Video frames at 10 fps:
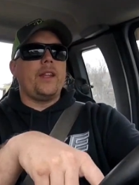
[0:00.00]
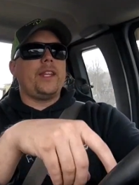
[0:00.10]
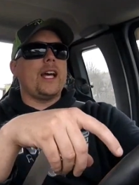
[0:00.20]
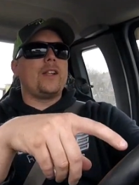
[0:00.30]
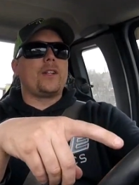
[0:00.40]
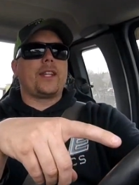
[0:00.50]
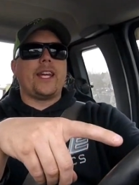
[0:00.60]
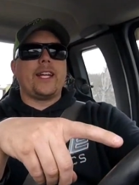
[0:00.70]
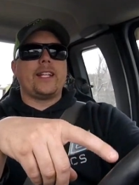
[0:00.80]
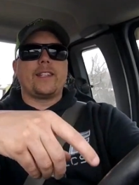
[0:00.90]
the other
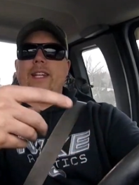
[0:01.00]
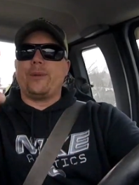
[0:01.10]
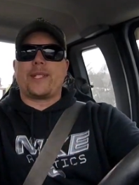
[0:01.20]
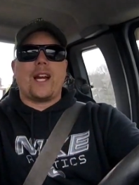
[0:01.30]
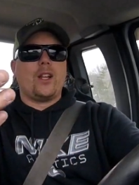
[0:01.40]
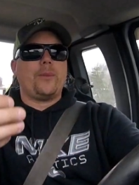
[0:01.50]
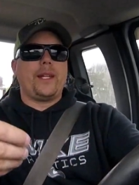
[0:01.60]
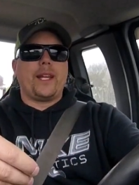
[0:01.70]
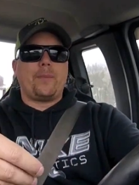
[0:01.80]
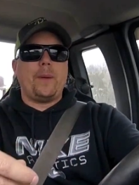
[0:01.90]
thing is that he was telling
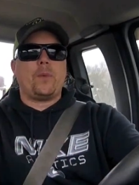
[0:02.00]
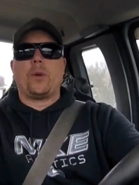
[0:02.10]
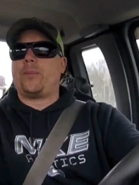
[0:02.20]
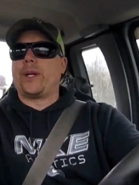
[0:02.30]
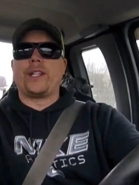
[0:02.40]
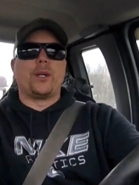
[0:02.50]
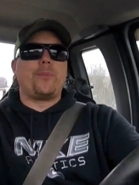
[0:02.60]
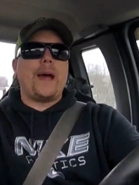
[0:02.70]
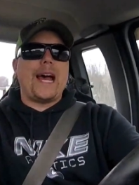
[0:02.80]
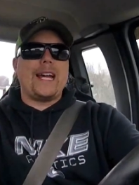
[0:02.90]
me, like, people would bring their
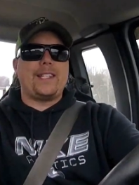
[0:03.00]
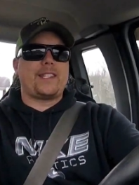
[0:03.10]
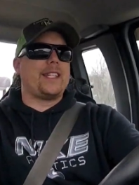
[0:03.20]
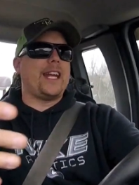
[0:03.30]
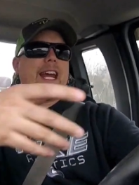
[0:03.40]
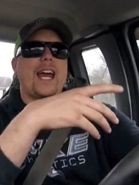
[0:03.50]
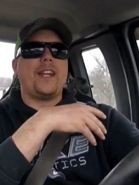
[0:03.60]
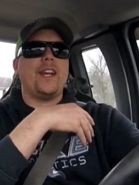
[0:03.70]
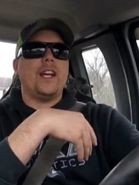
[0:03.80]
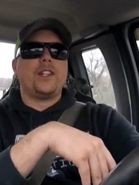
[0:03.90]
pets and they had
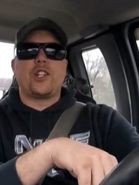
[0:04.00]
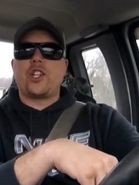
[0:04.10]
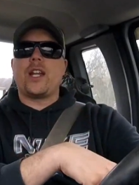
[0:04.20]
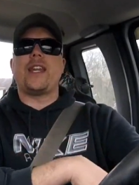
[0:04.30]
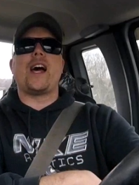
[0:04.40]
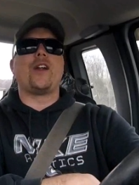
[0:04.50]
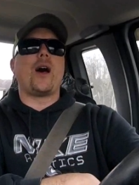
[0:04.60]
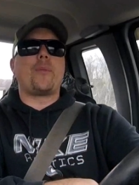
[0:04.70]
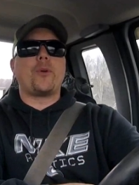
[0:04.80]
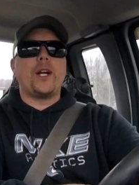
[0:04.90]
to shut down
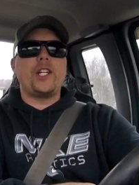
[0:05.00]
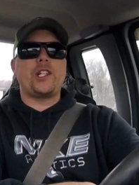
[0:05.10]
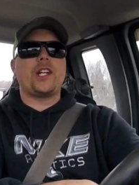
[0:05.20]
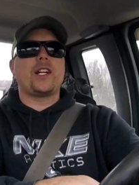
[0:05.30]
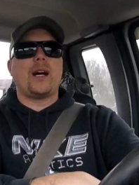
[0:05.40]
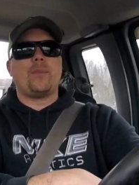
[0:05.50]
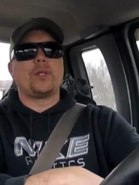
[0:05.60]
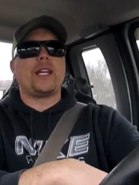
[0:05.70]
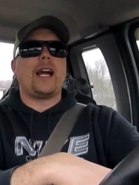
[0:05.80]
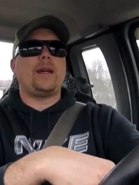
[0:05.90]
operation a
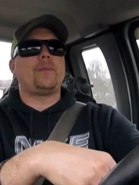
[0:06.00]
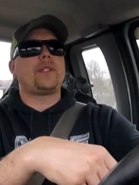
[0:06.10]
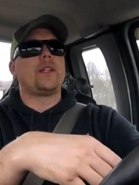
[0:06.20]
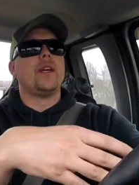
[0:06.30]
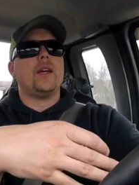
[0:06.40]
couple times